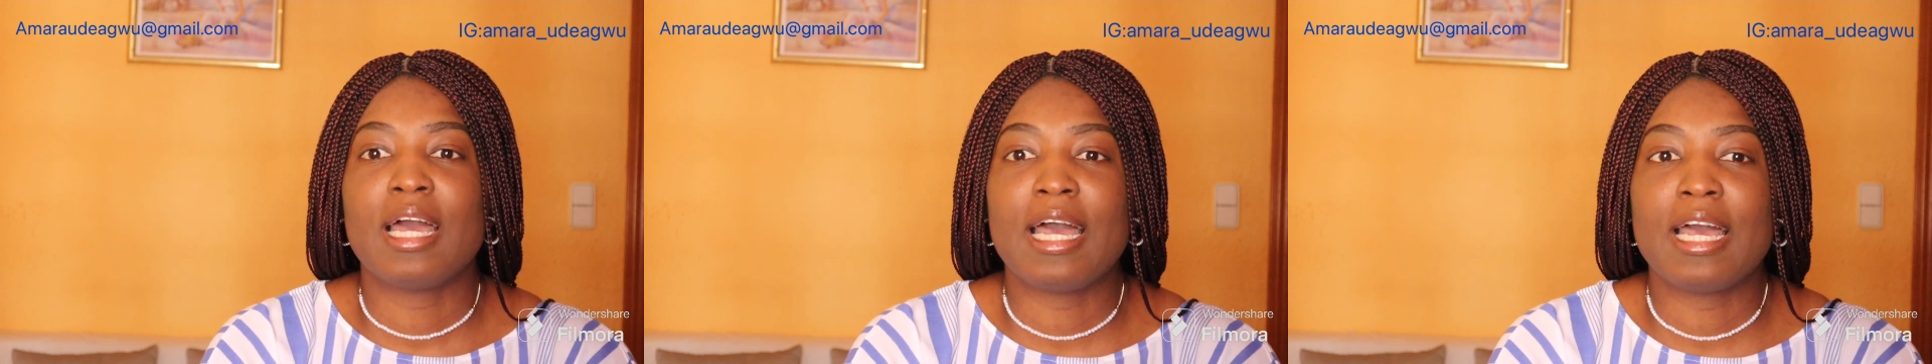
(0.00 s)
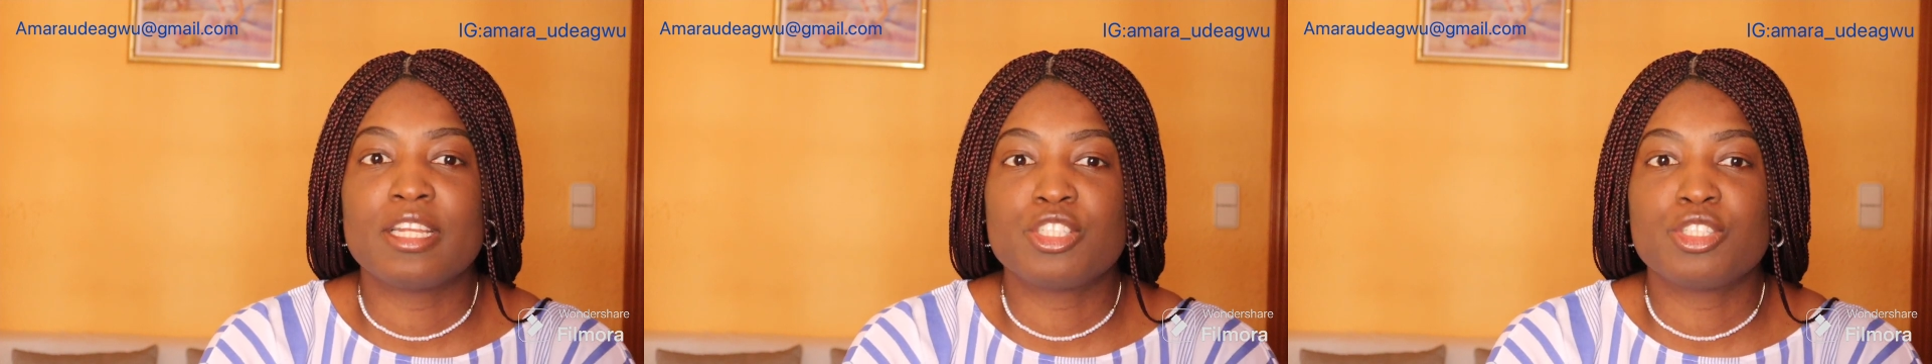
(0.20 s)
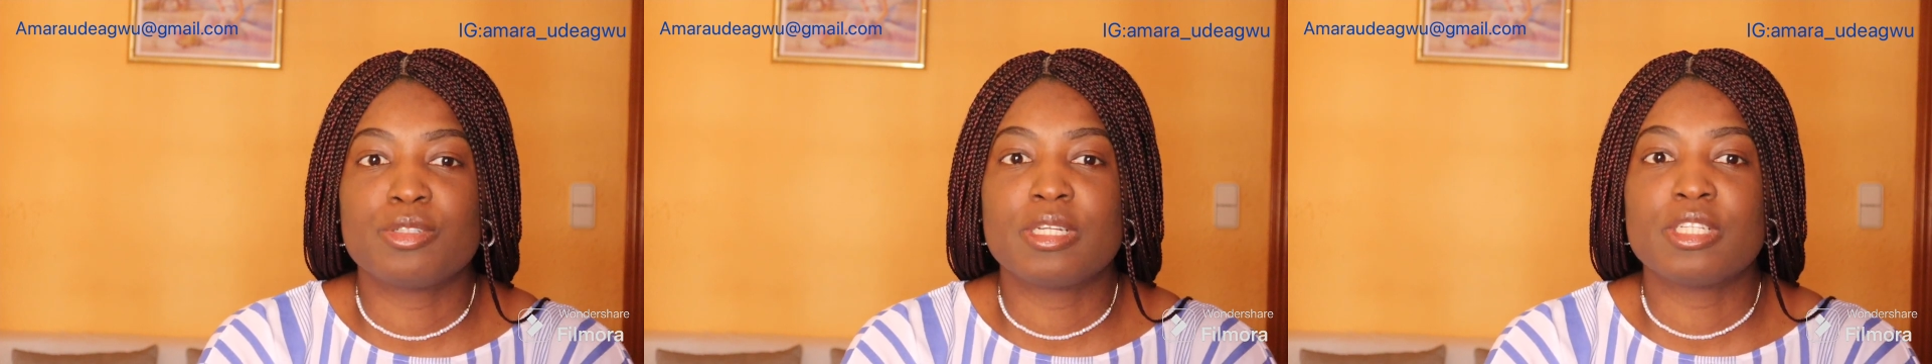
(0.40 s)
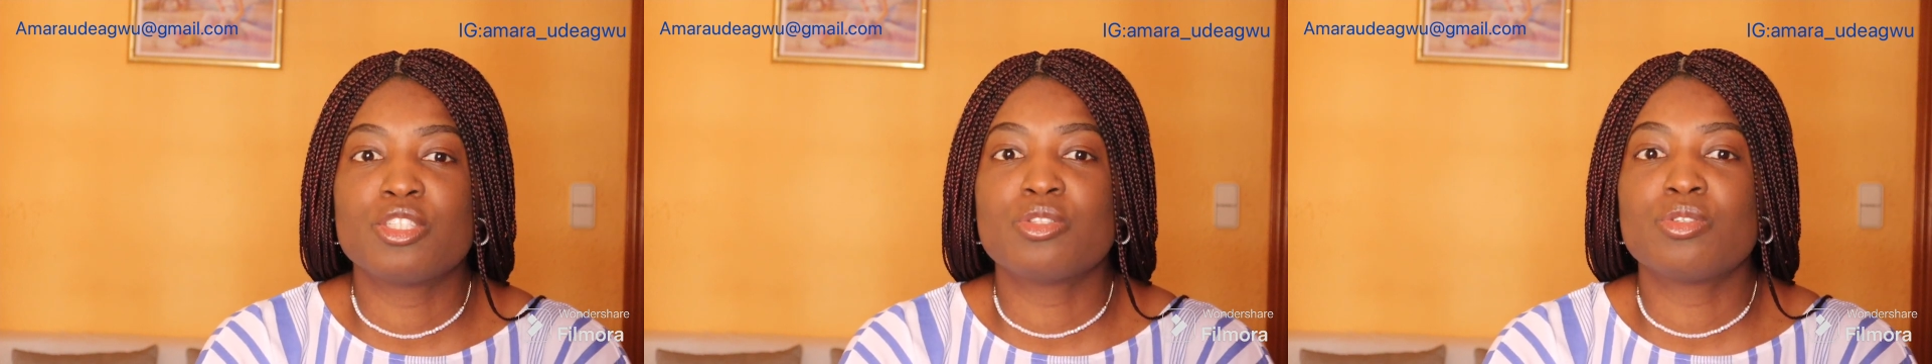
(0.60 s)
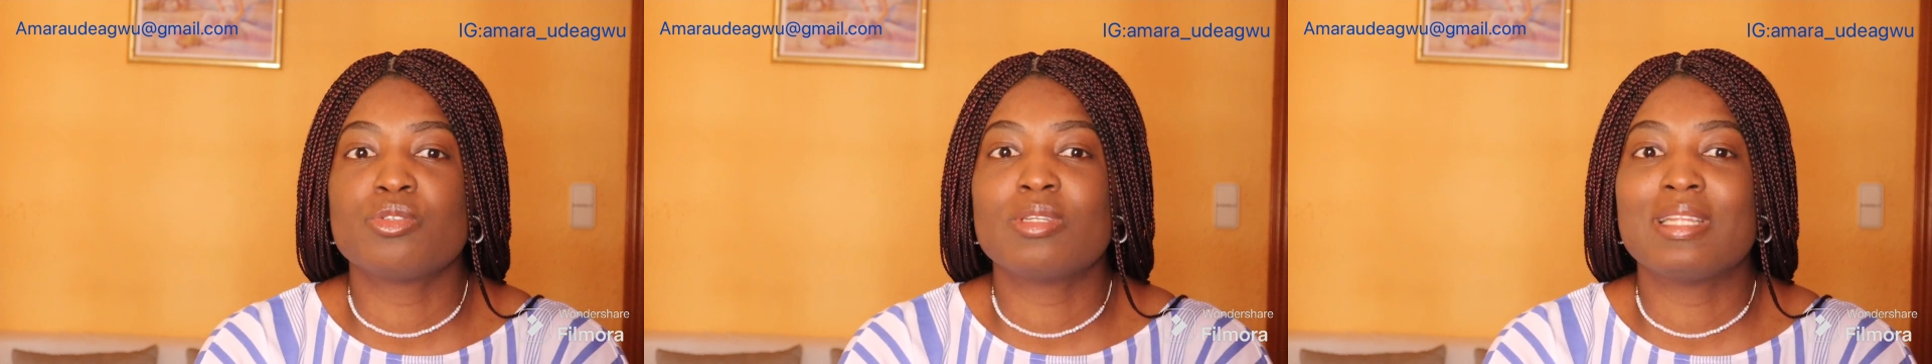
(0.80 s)

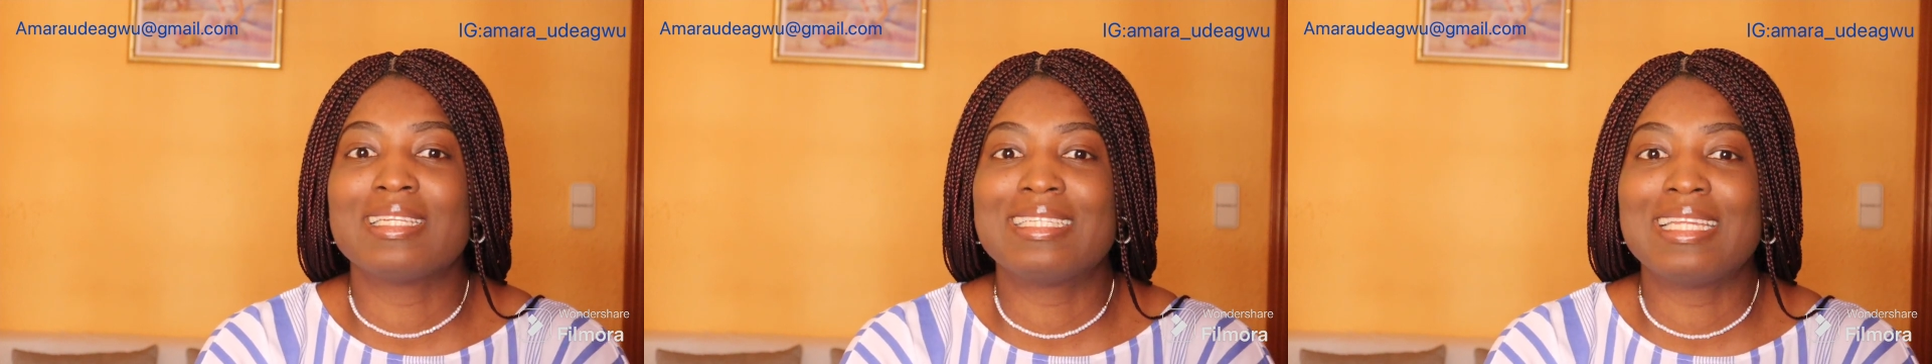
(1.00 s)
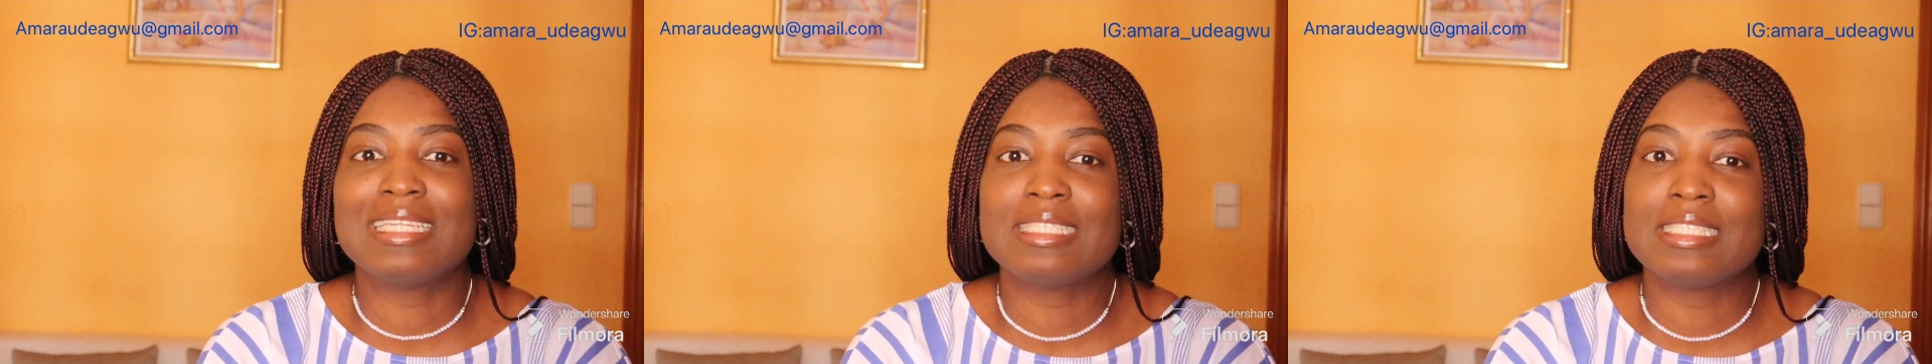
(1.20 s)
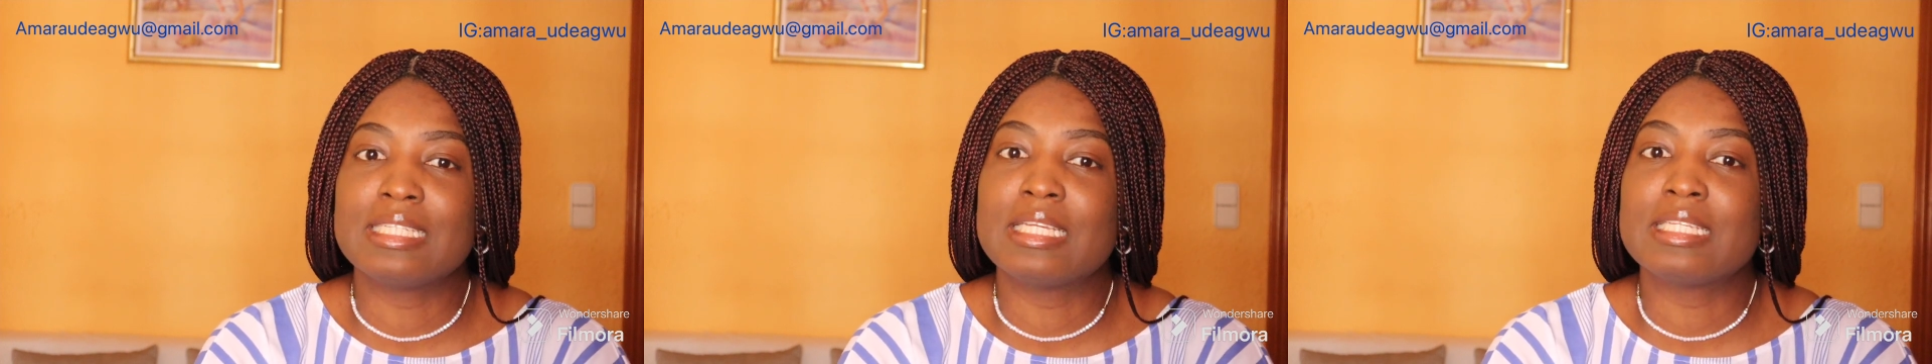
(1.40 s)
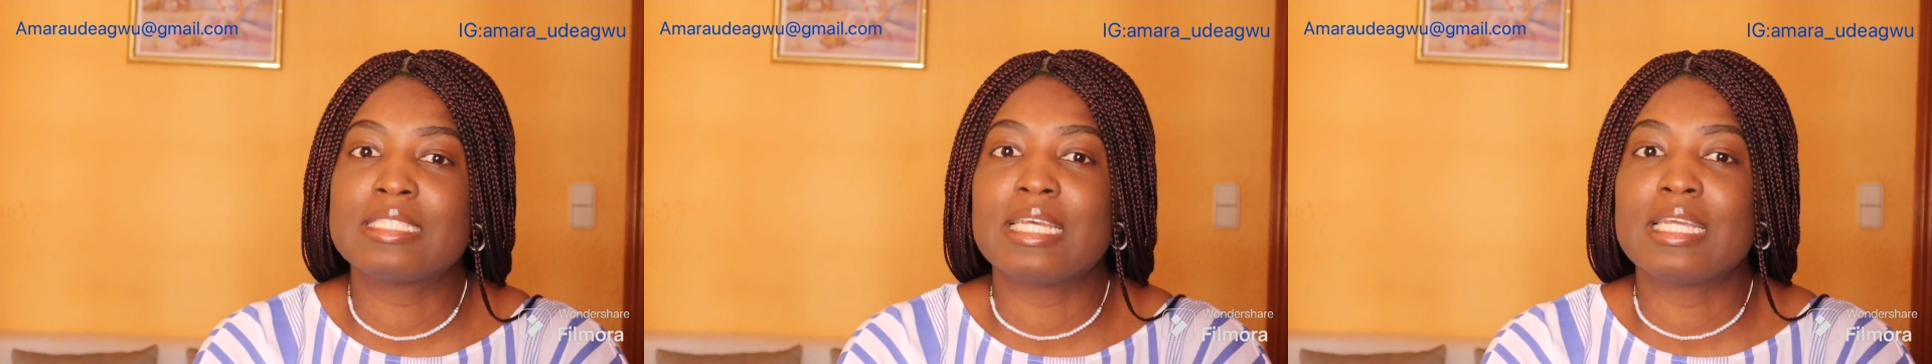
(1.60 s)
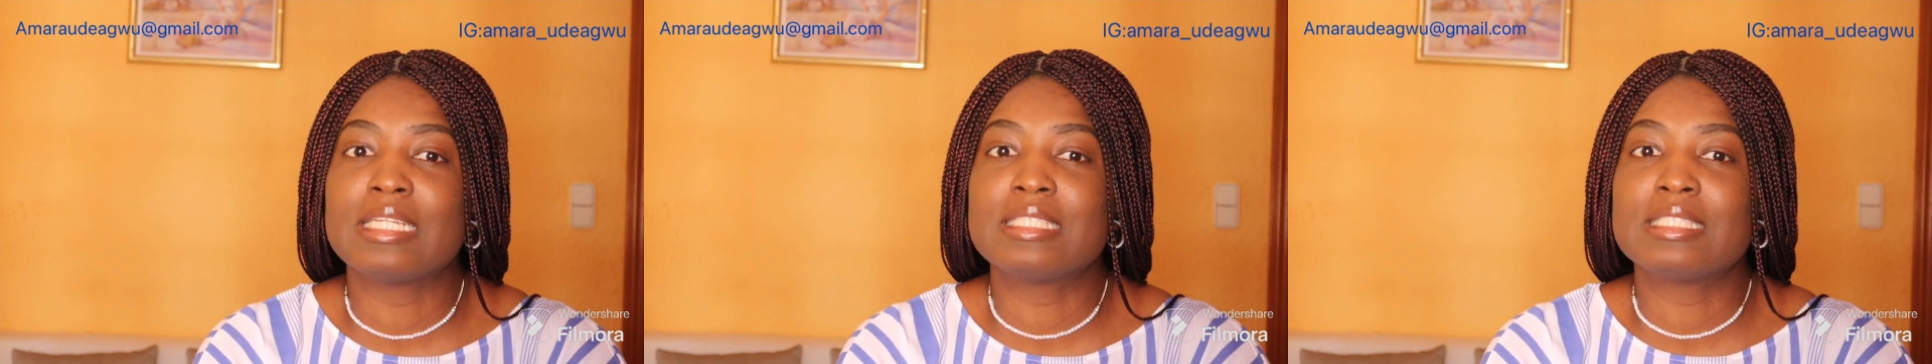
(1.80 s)
address to the
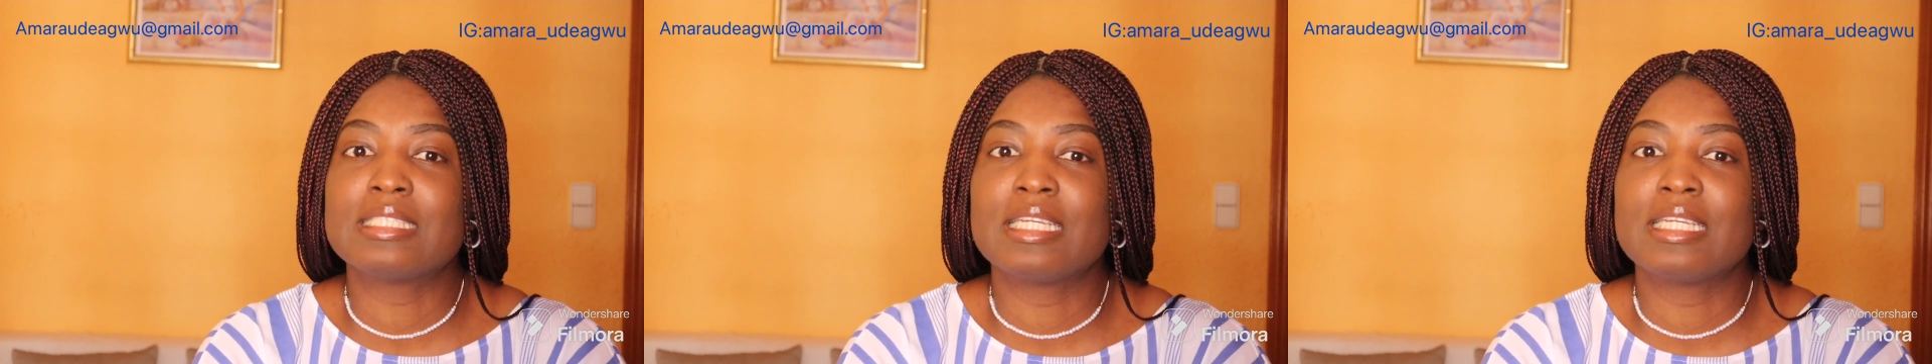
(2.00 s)
designated